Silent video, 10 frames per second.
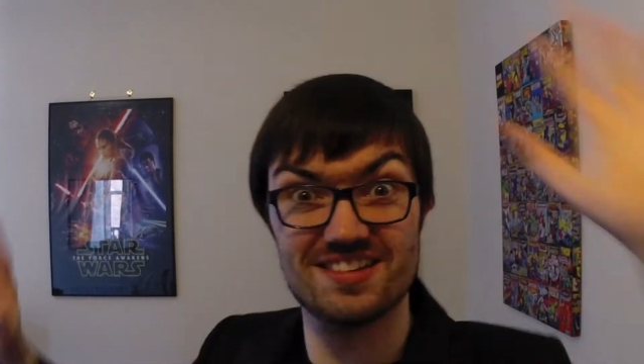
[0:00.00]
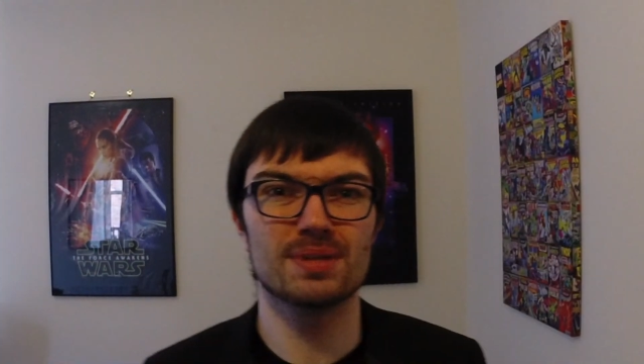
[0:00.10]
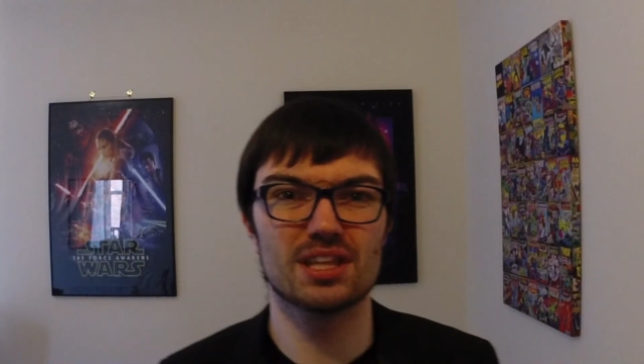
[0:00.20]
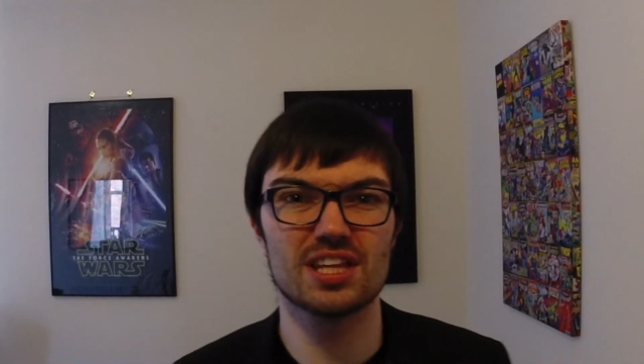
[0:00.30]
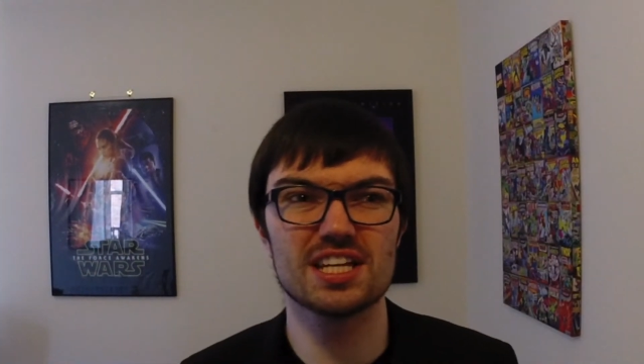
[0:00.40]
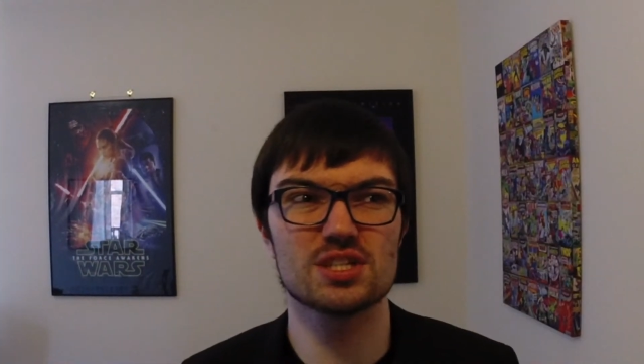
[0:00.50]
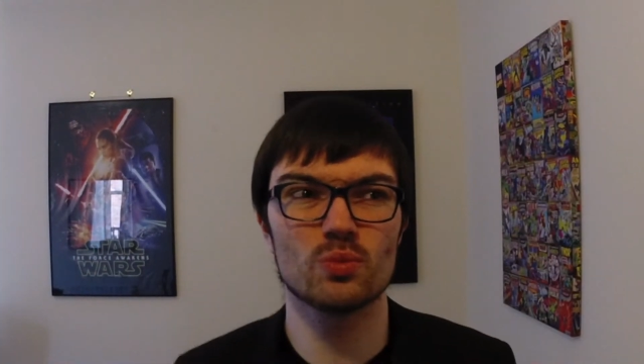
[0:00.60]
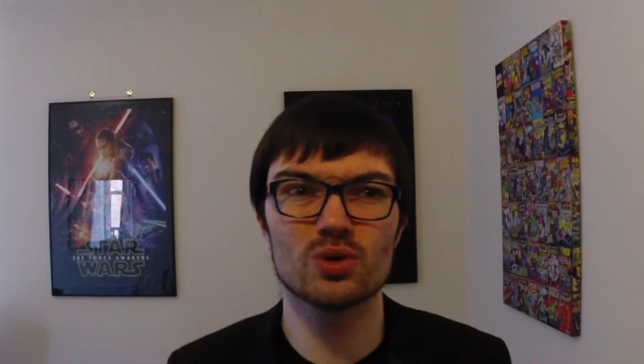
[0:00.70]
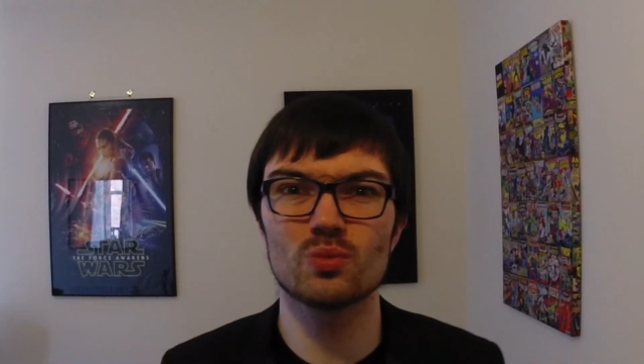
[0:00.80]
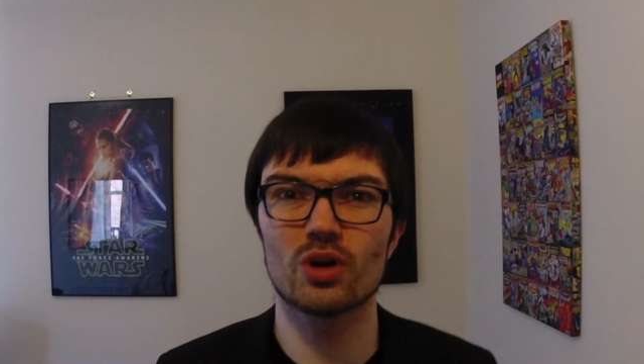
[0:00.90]
But the thing is, it
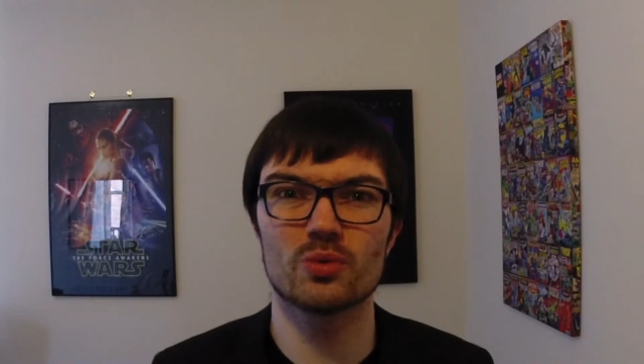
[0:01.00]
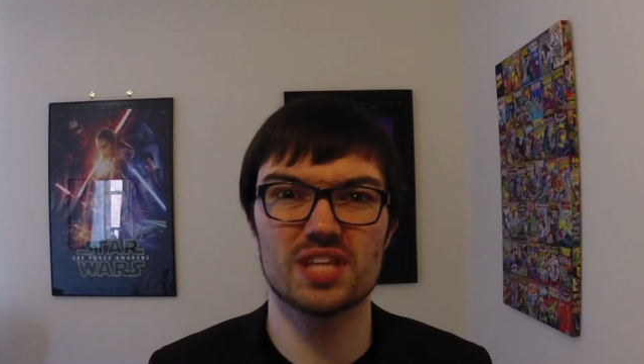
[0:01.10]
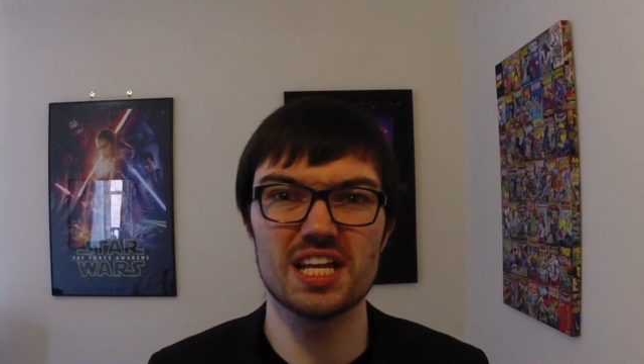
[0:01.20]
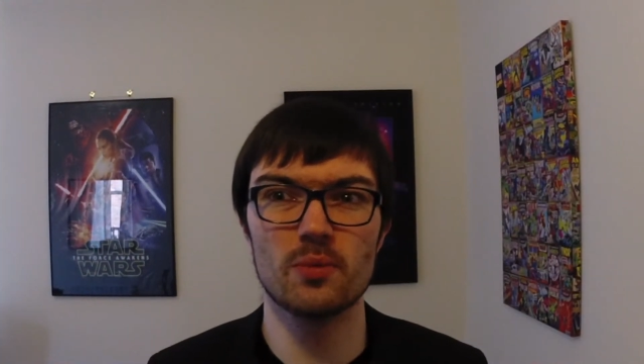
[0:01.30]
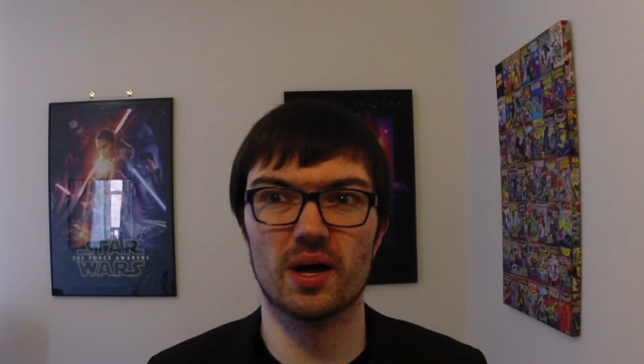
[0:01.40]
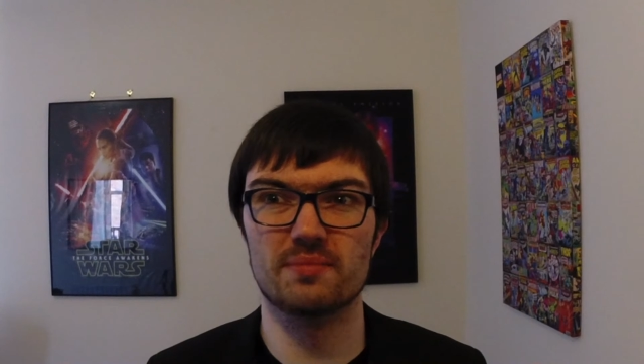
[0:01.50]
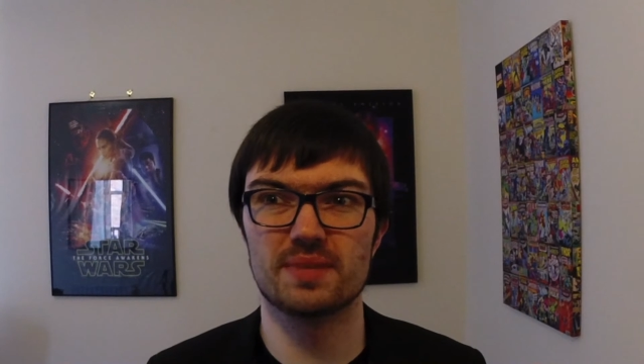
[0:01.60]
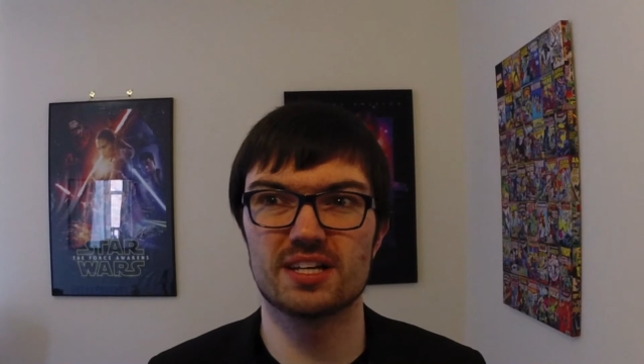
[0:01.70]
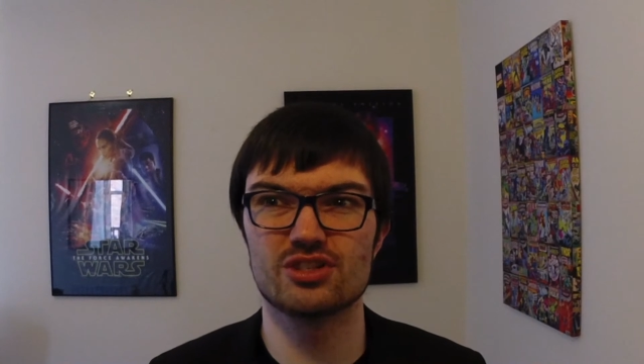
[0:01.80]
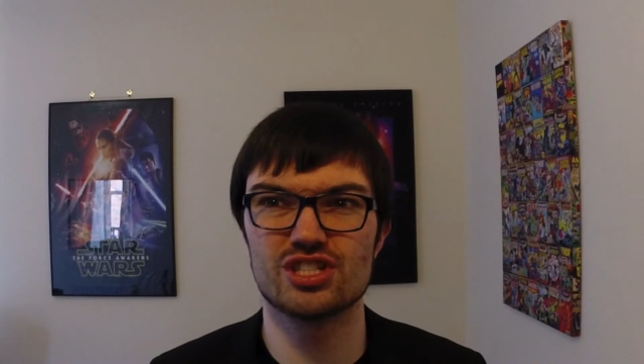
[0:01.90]
wouldn't work with anyone,
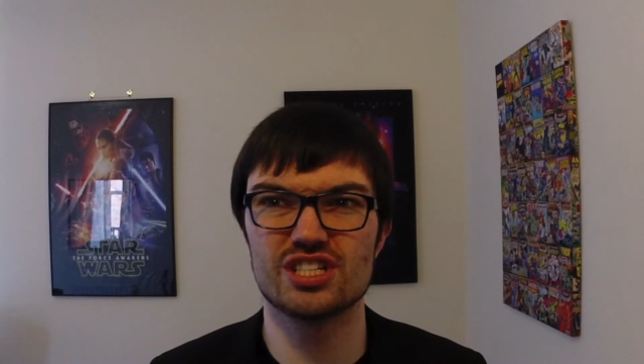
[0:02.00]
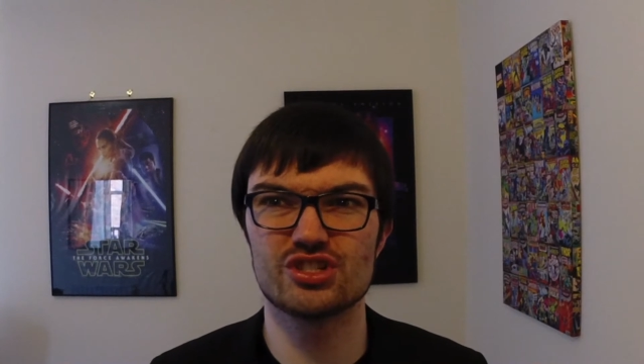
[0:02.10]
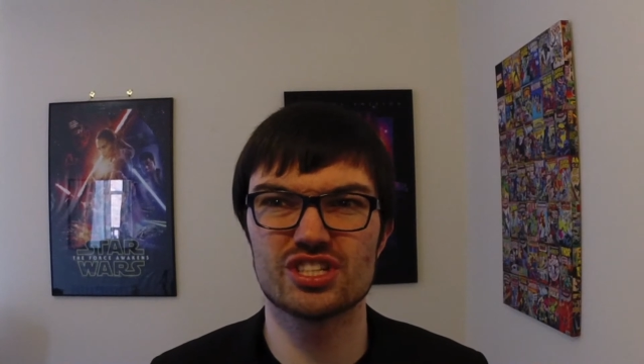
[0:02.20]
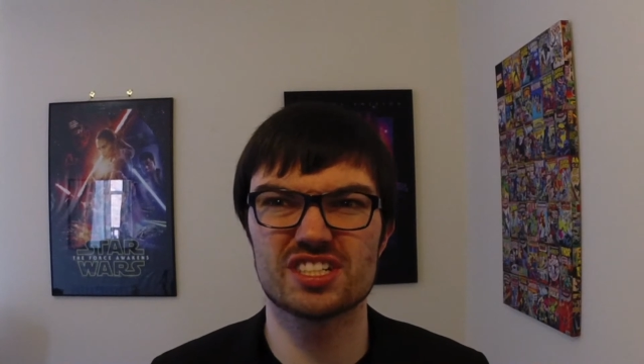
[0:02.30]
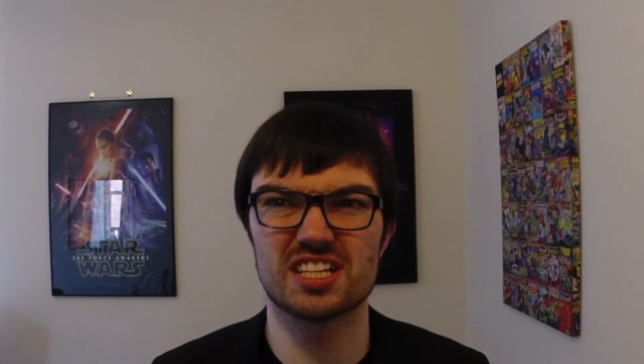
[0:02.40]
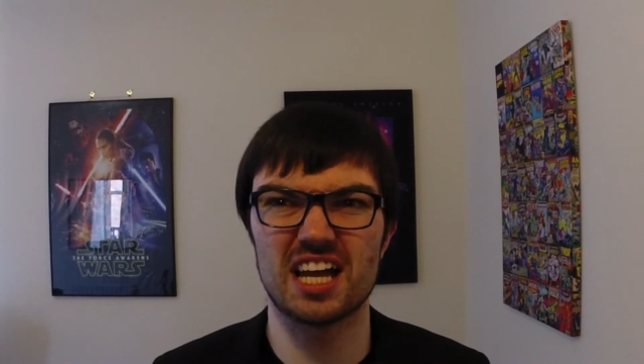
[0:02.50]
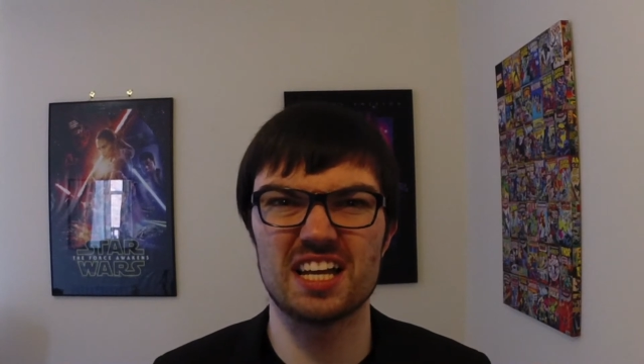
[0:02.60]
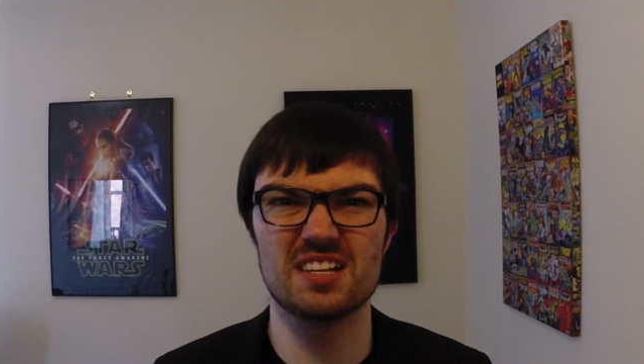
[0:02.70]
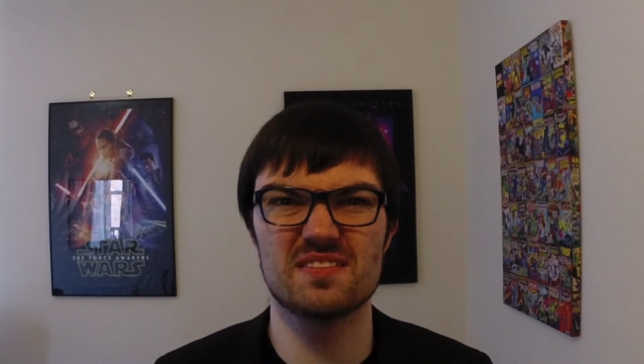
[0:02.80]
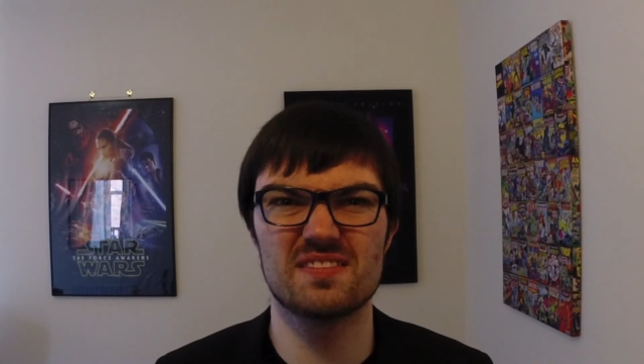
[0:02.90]
because she's just
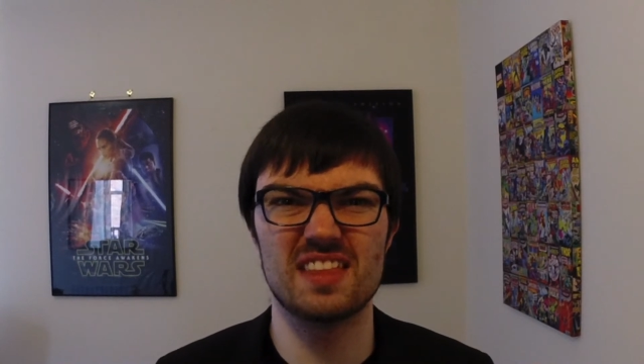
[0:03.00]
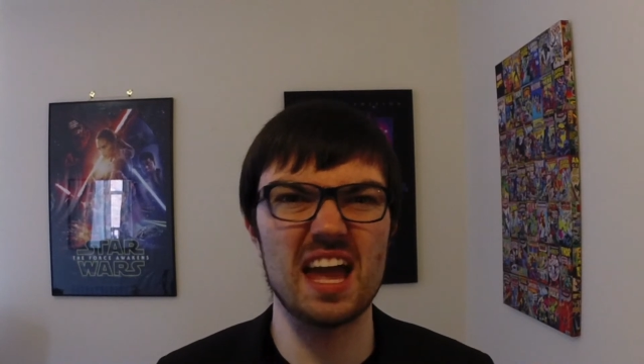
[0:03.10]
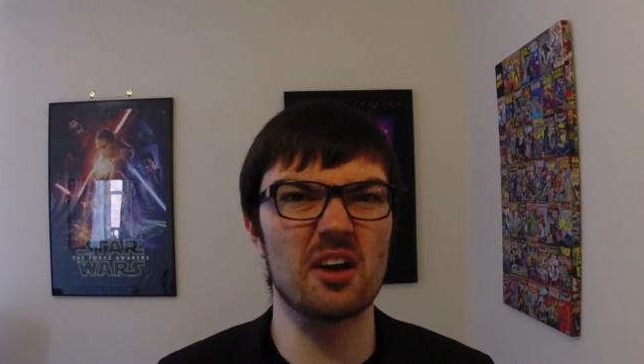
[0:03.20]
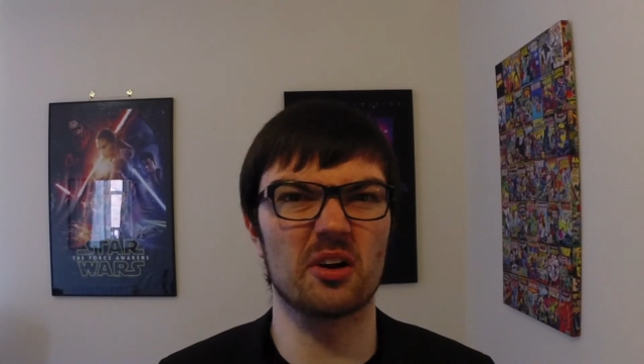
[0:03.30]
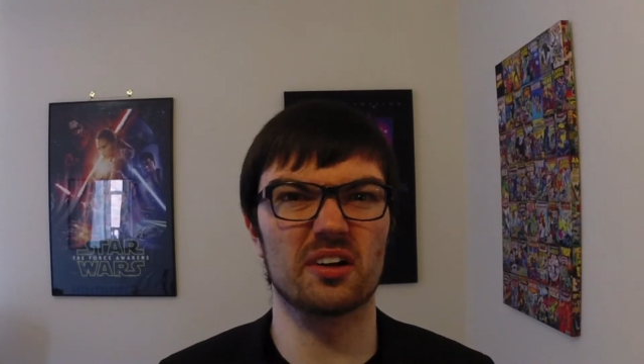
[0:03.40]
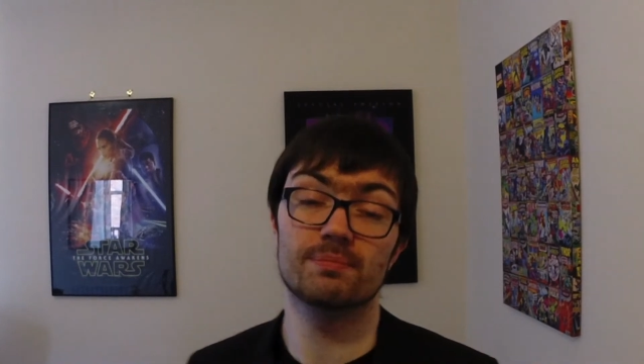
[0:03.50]
kind of there.